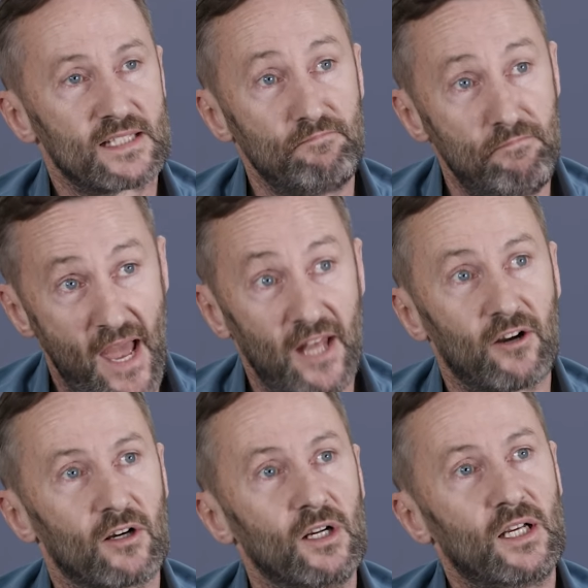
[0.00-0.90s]
gets
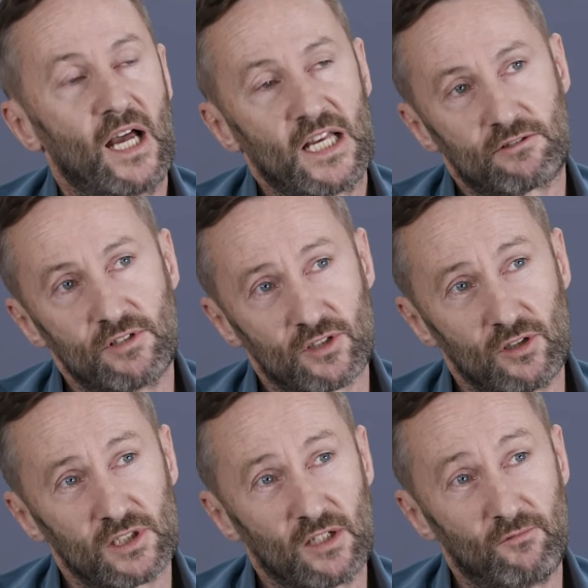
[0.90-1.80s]
better as a
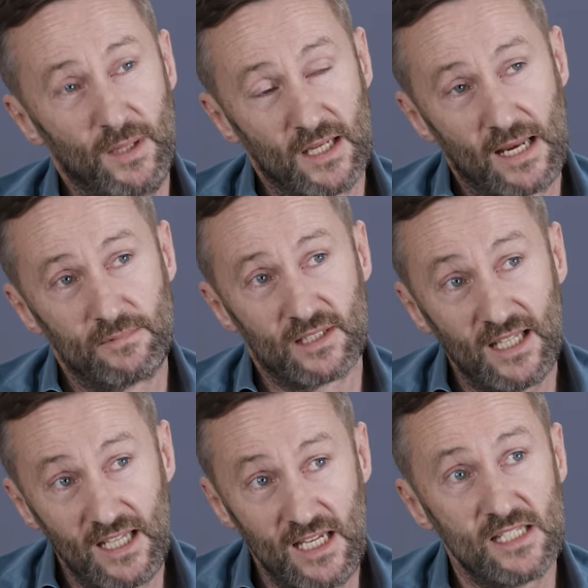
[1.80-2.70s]
result of being able to
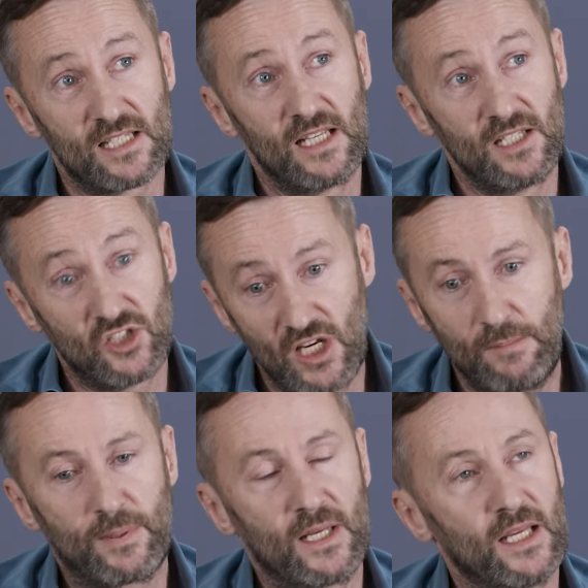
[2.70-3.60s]
easily,
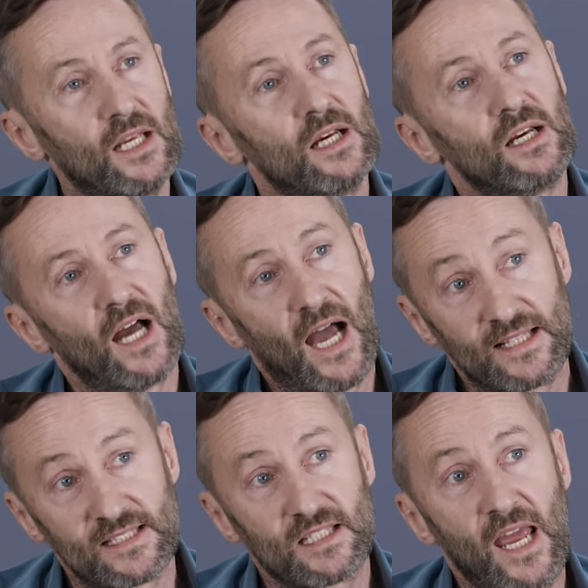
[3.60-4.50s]
cheaply
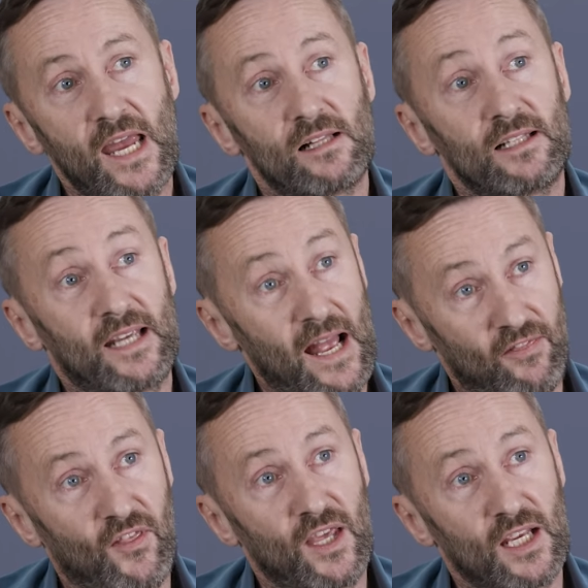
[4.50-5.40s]
at scale get
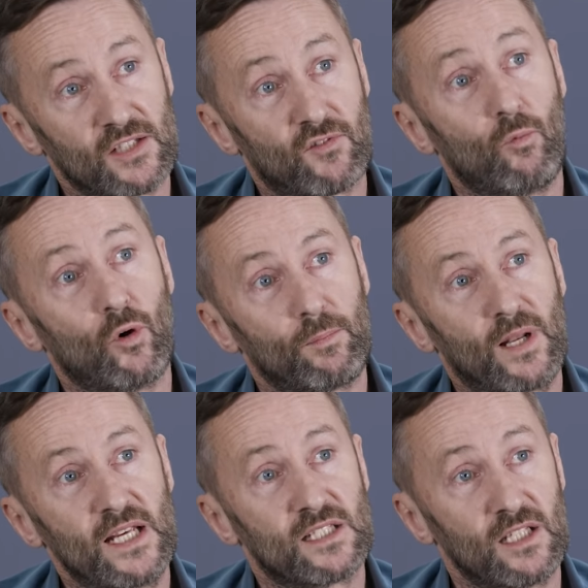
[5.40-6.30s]
things from one
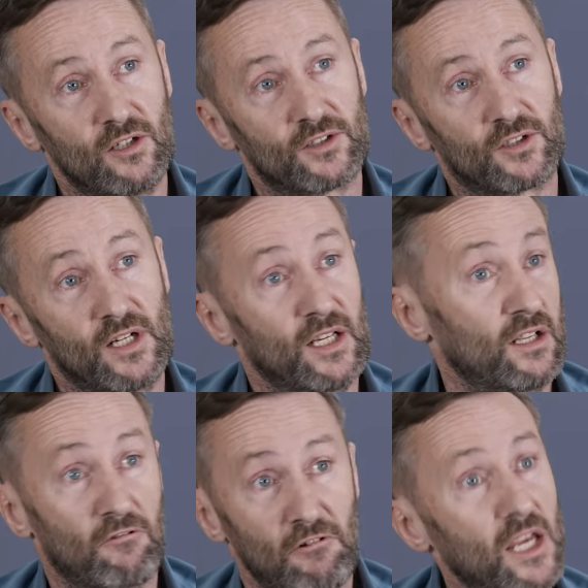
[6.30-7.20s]
place to the other in a
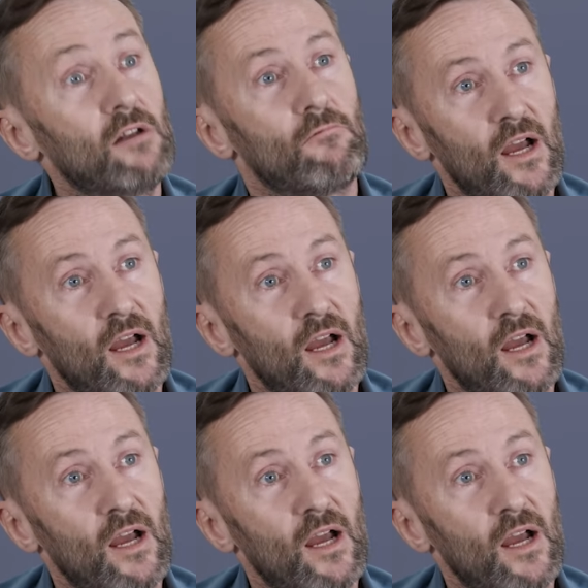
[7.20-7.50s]
green